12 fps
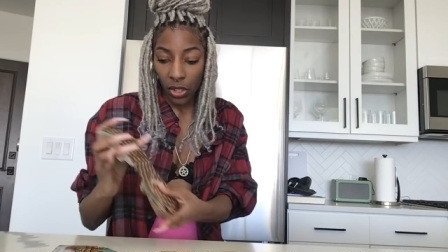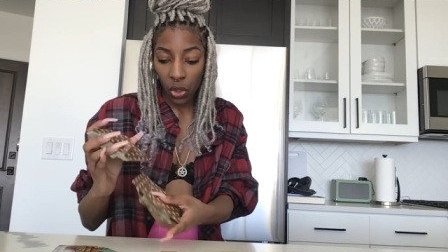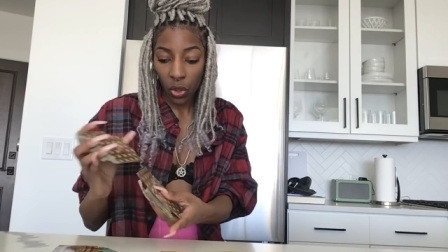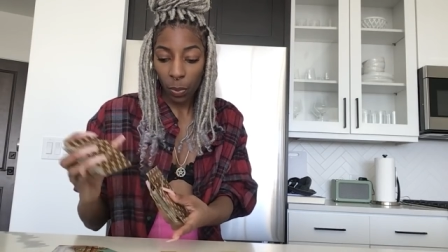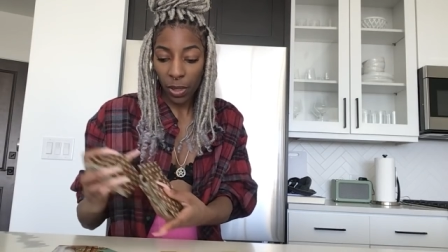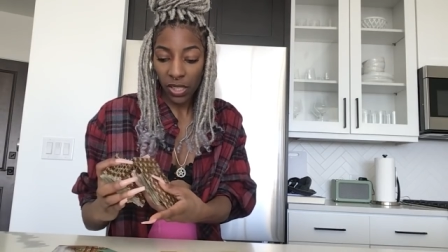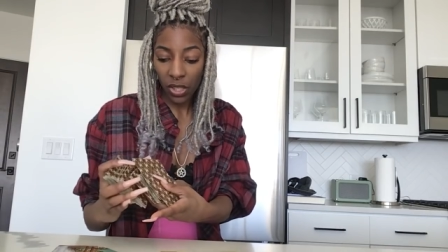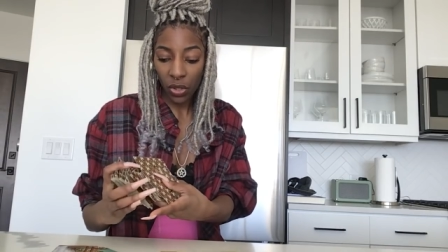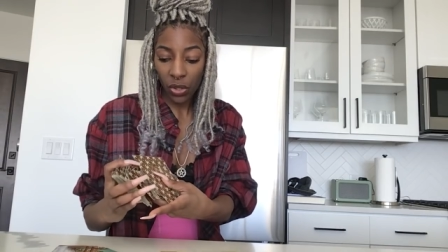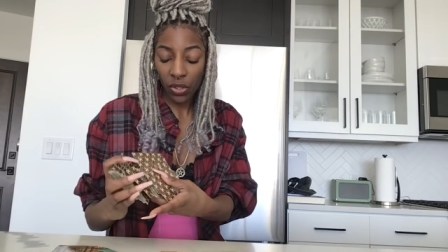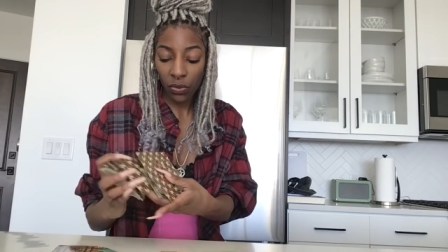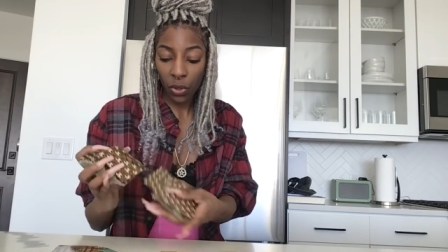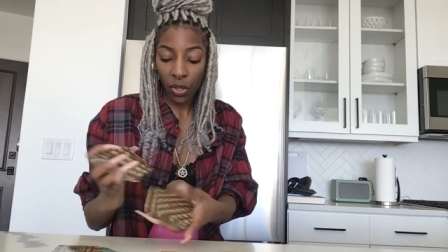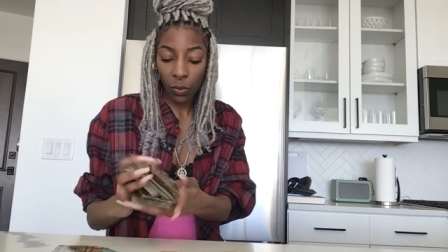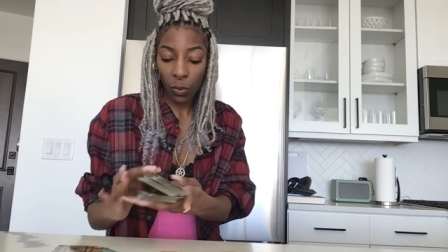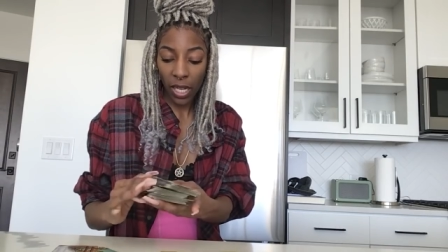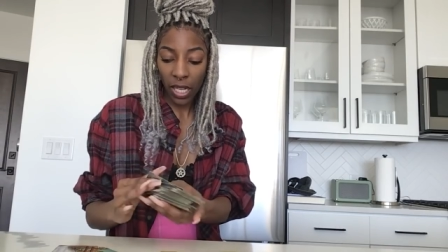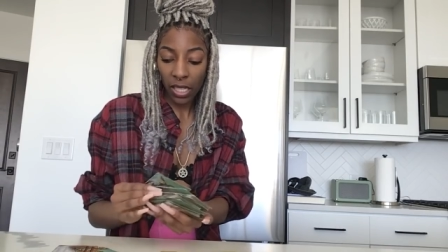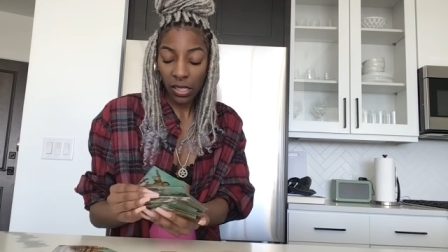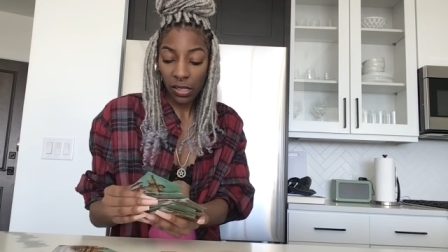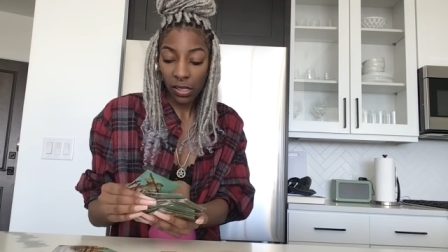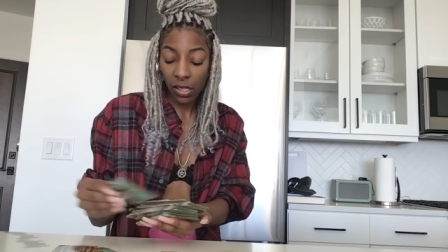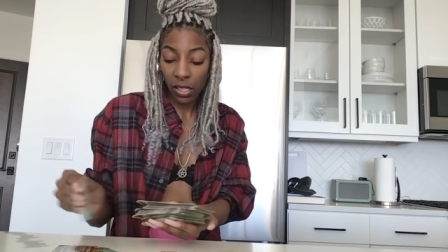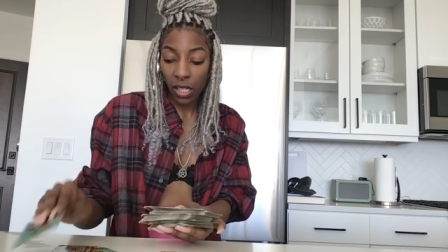Two of Pentacles, Four of
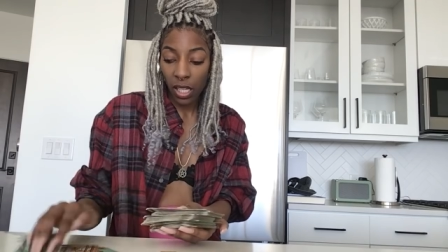Wands.